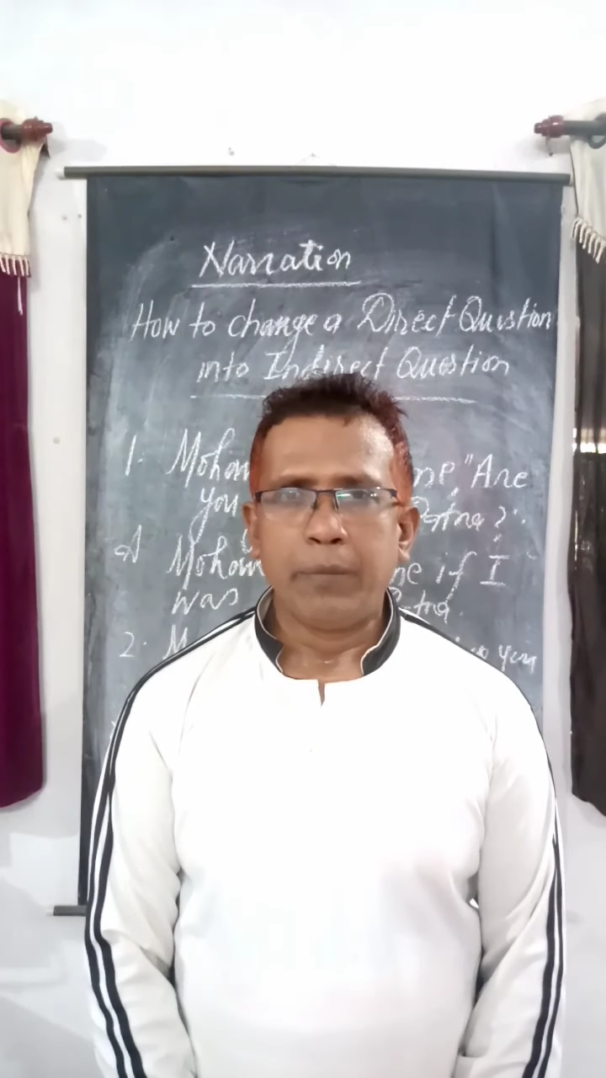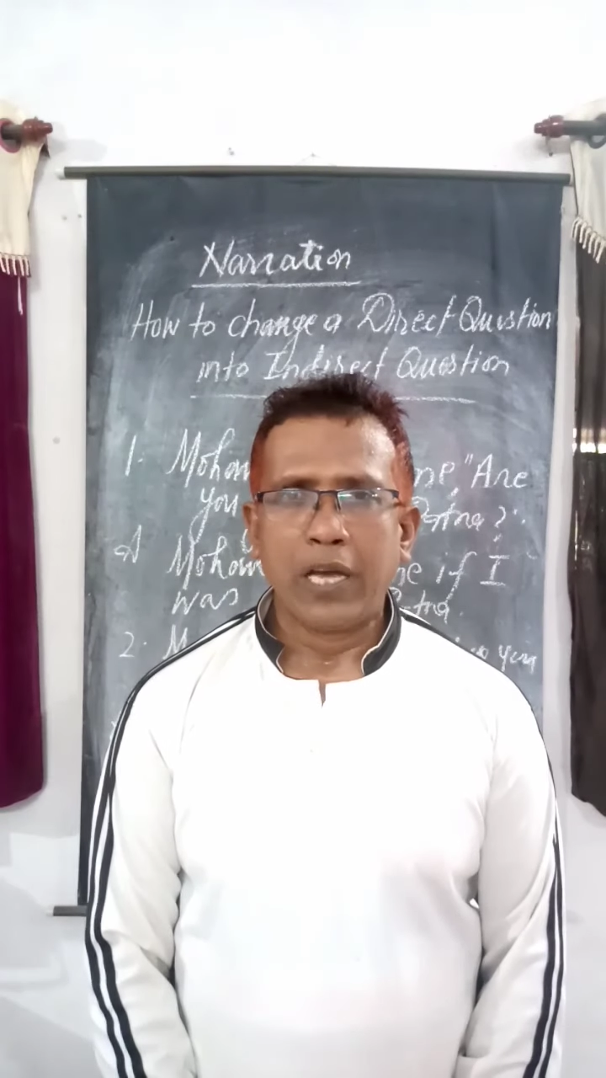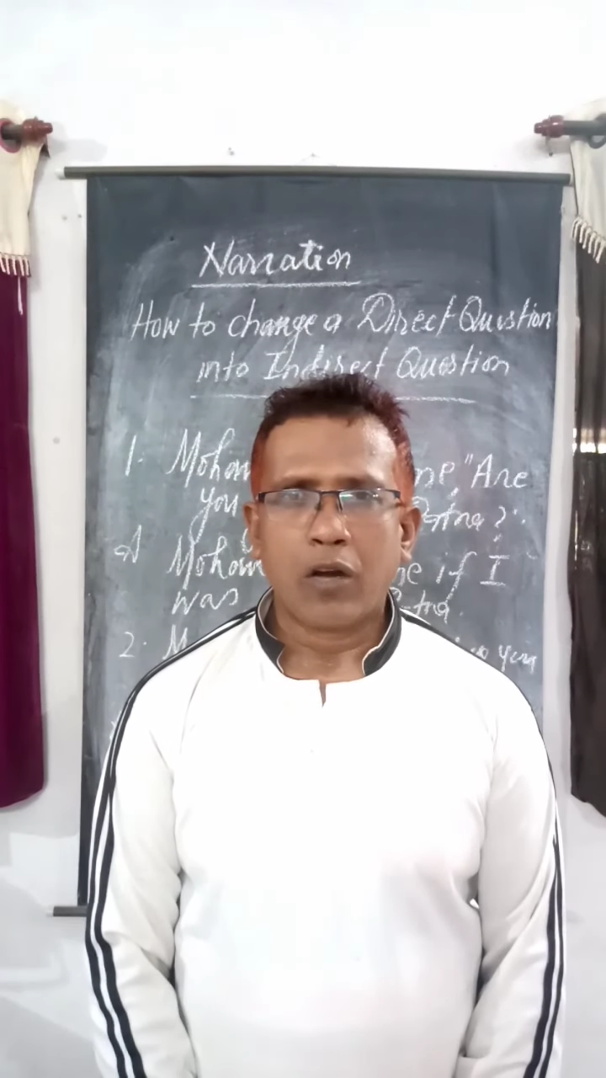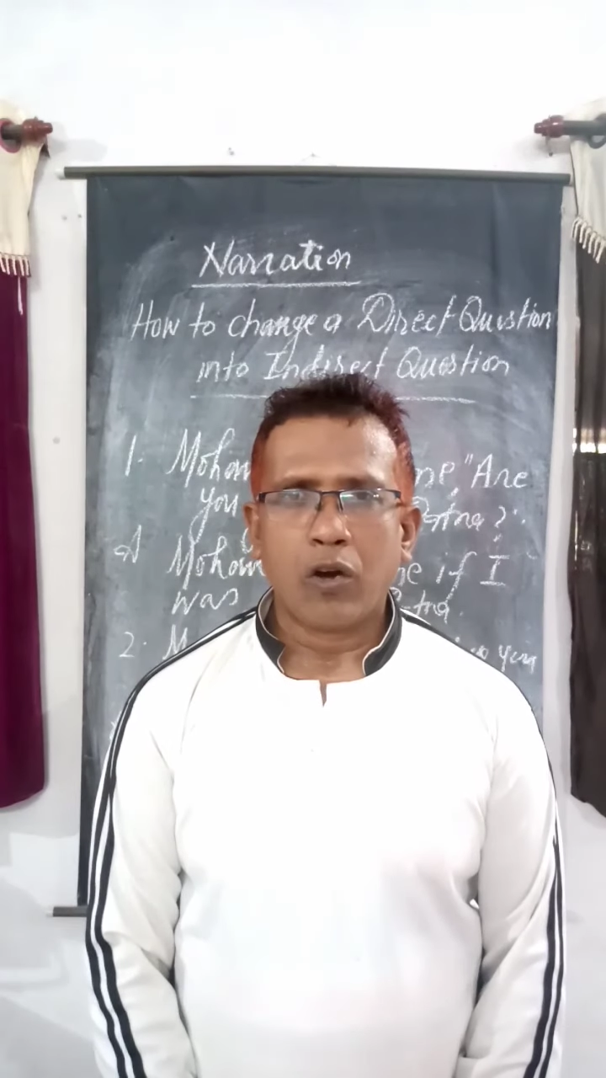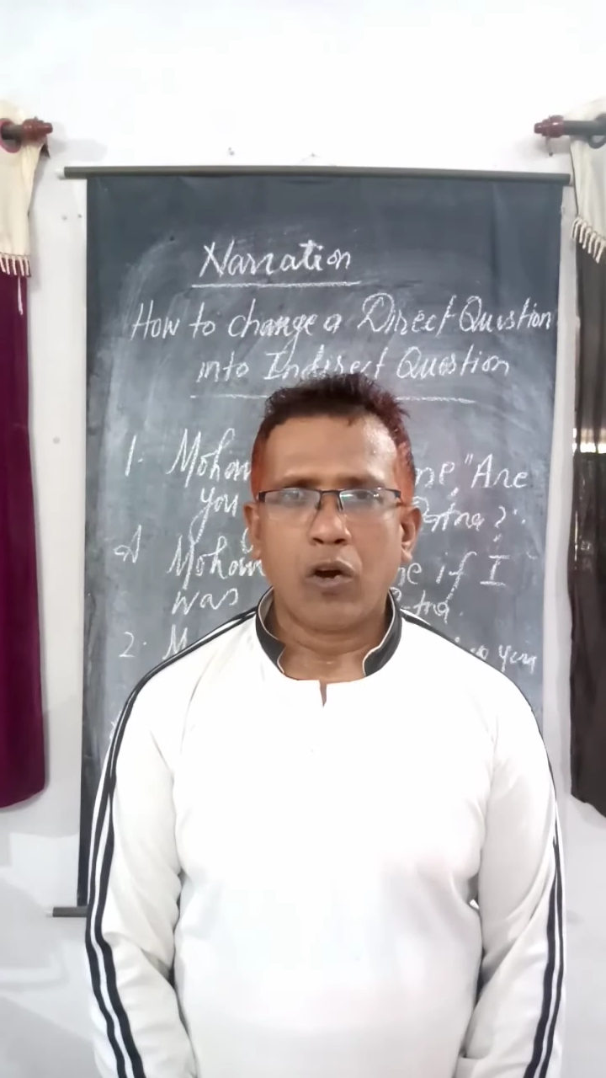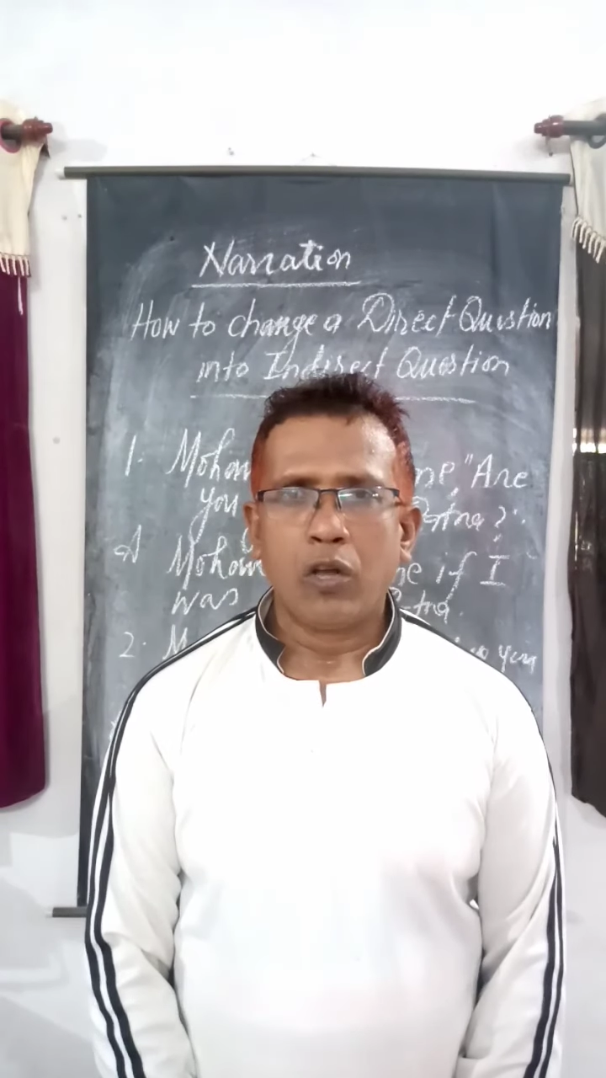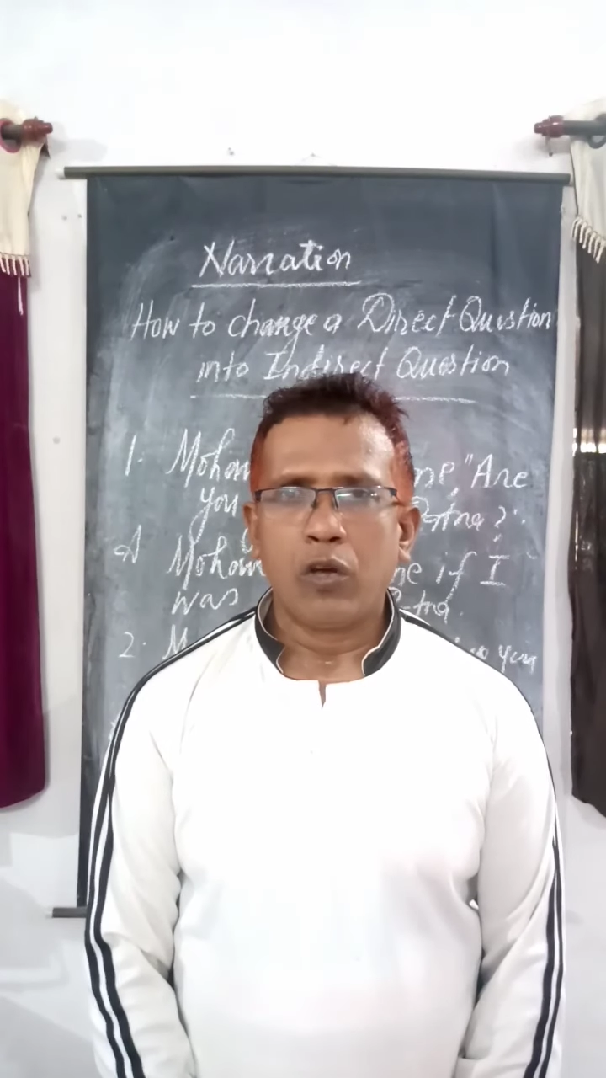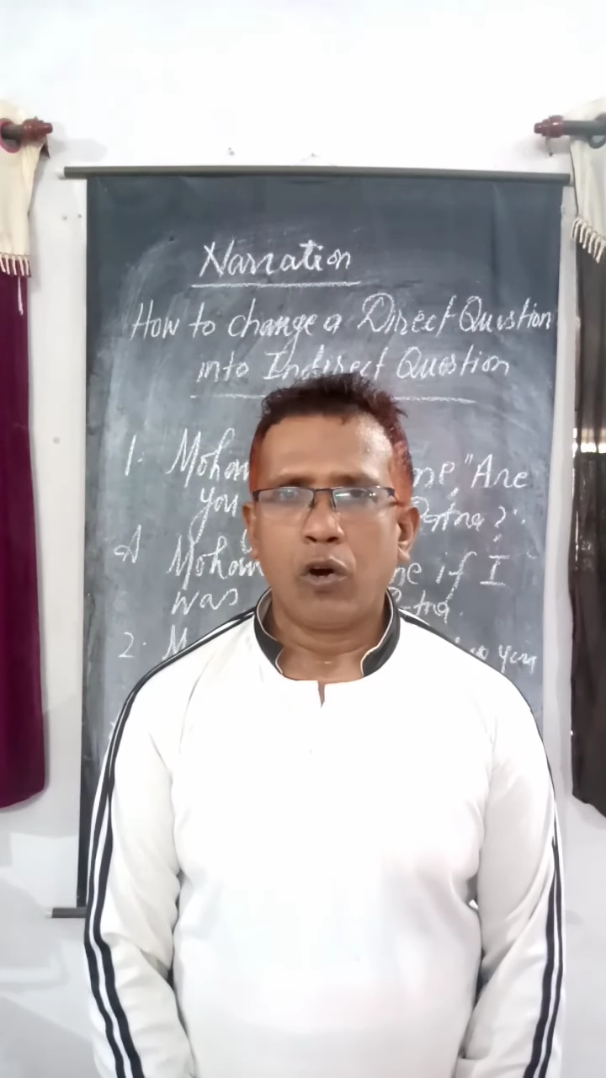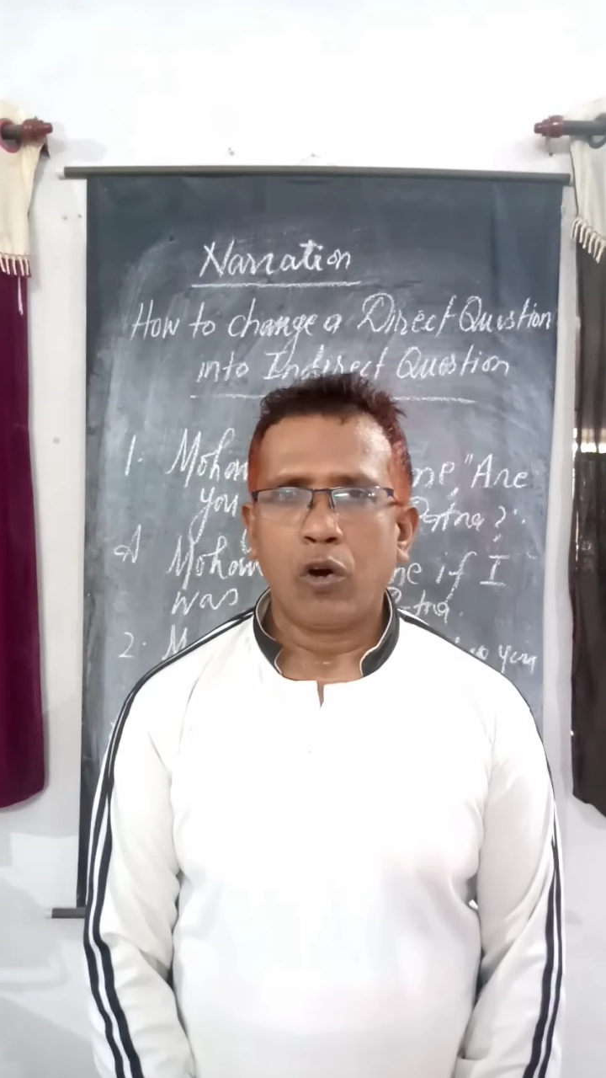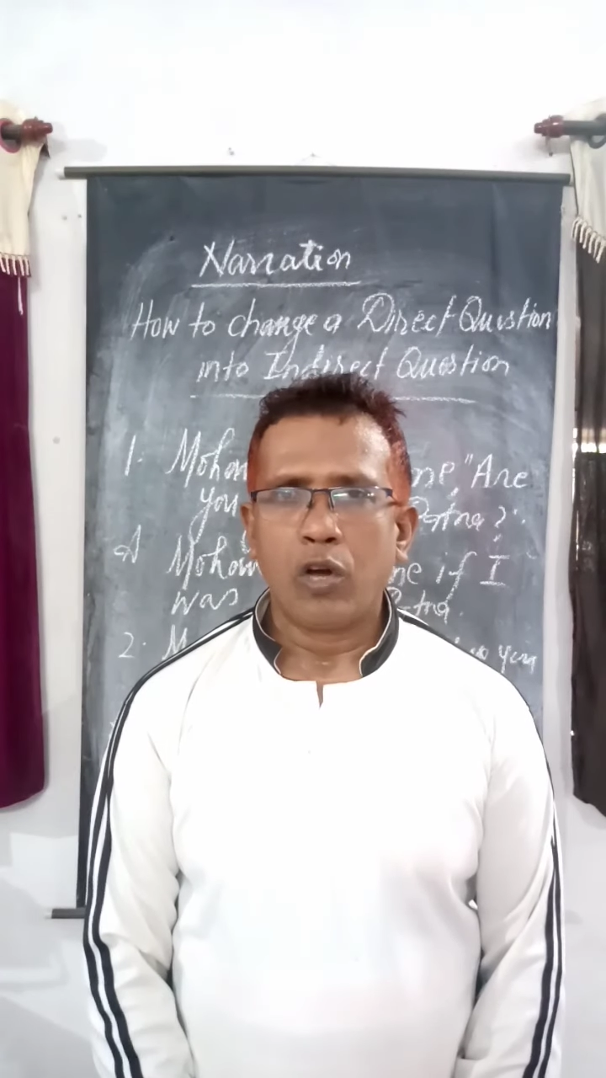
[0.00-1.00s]
me a
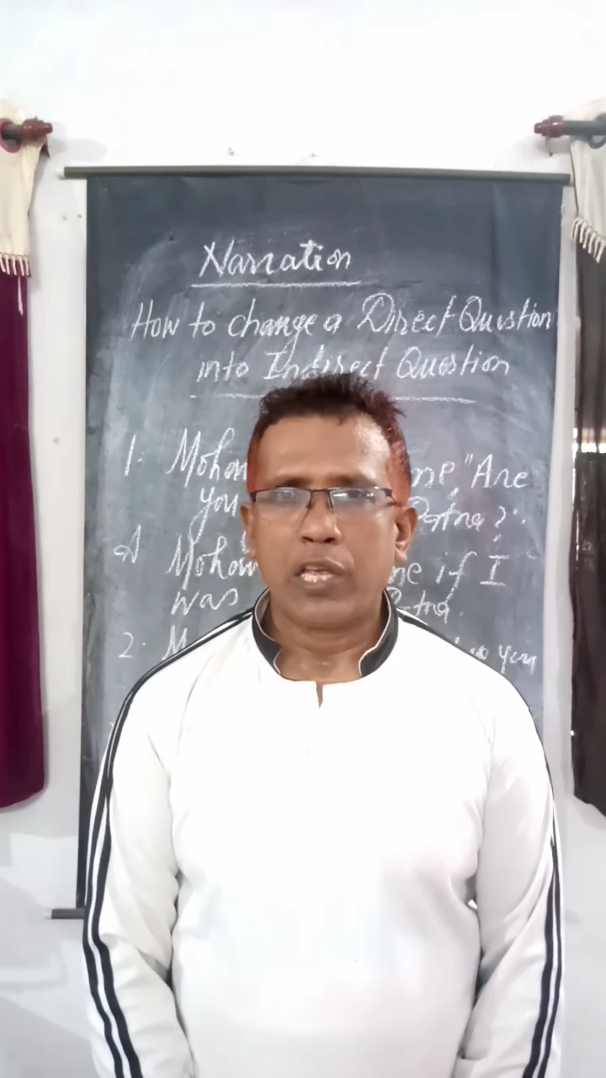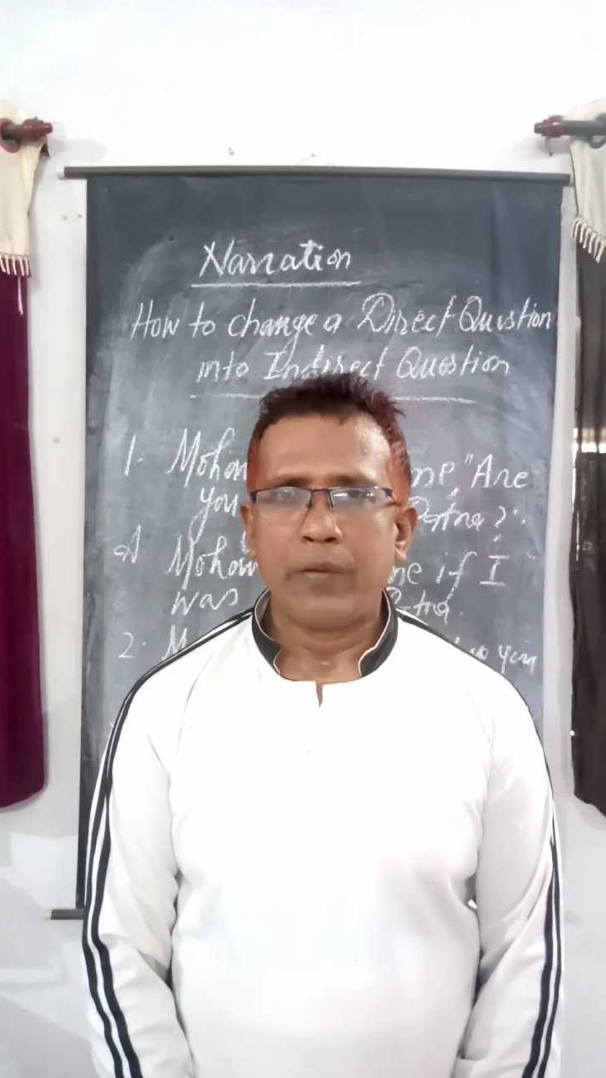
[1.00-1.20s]
call or